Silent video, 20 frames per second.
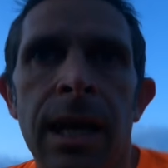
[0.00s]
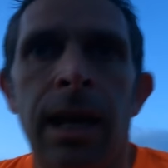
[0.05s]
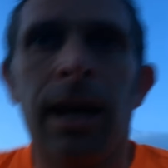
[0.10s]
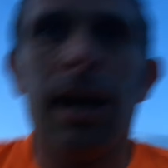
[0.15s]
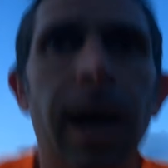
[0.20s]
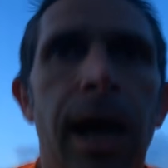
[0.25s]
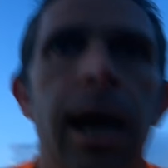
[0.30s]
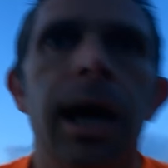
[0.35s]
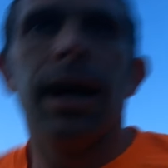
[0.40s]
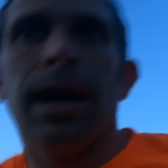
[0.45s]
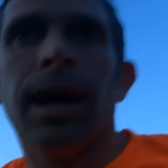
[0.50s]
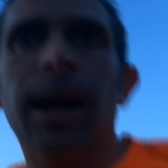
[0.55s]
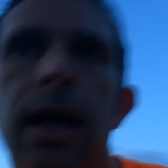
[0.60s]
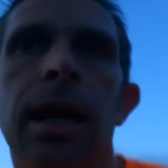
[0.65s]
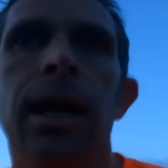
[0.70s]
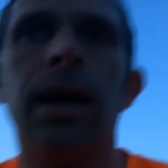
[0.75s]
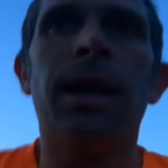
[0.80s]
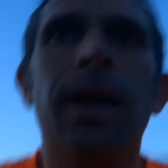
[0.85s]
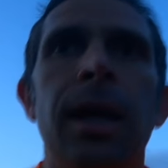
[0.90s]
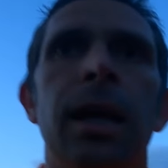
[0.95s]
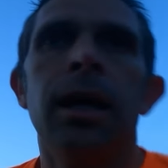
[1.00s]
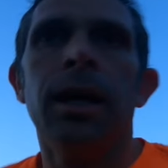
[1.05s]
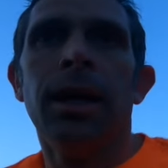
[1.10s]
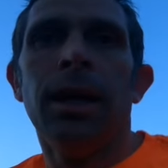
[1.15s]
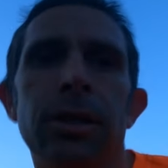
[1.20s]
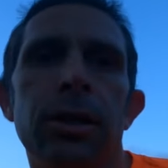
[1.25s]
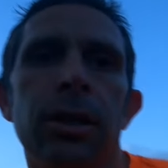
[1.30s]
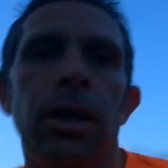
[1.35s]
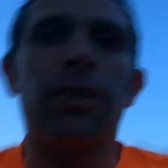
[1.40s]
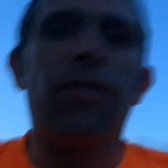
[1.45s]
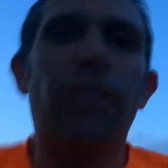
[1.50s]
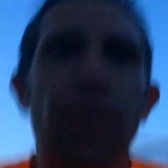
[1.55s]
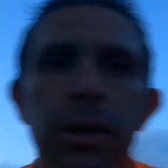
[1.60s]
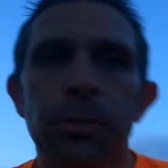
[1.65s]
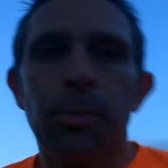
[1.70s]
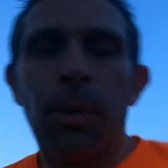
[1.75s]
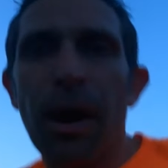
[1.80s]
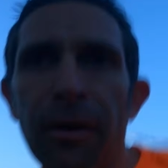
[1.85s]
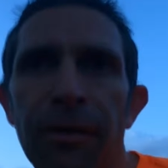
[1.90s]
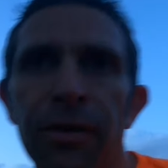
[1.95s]
It's a nice fresh
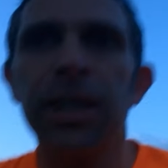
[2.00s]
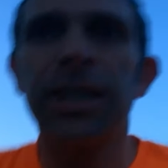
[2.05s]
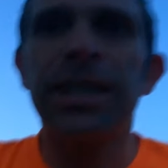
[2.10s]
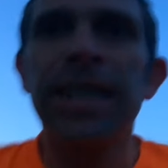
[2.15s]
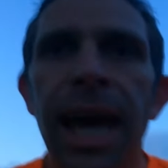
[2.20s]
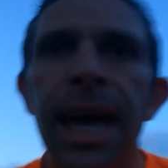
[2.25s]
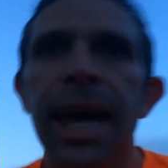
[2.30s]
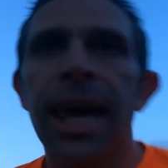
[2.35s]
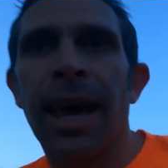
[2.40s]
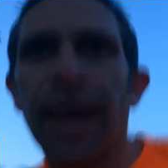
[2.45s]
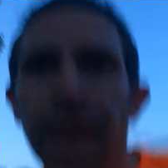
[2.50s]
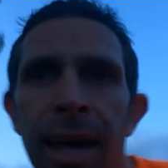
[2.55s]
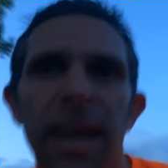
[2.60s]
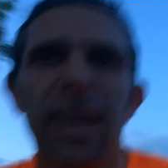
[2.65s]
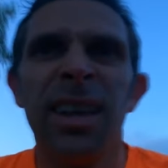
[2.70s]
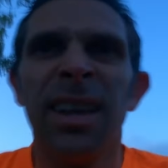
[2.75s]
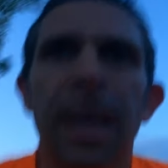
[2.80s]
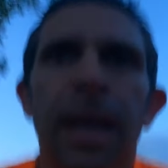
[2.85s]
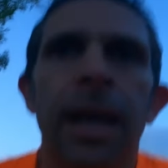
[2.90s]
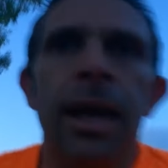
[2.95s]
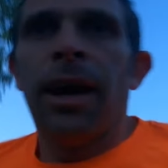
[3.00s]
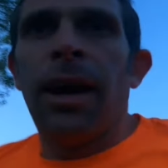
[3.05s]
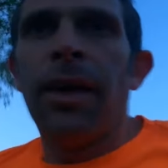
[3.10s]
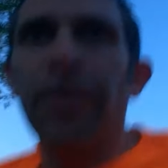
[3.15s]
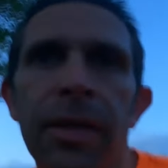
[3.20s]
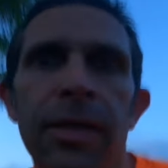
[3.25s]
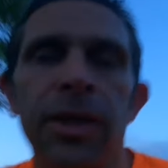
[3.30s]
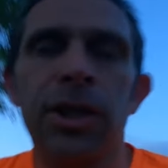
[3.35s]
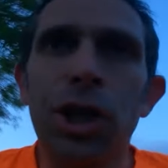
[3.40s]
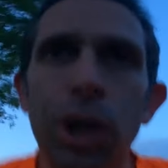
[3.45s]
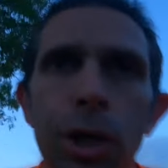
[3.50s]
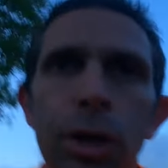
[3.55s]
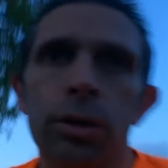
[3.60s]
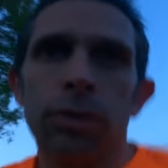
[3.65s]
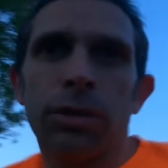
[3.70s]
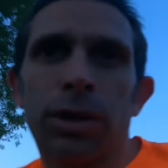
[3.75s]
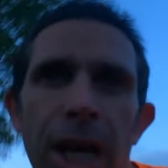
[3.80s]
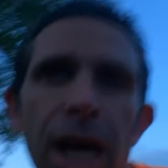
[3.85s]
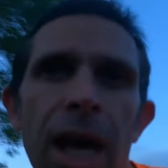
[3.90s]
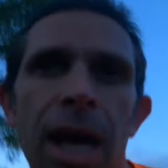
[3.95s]
pair for the day. And then the
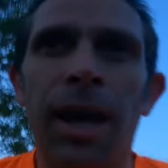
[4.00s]
shoes,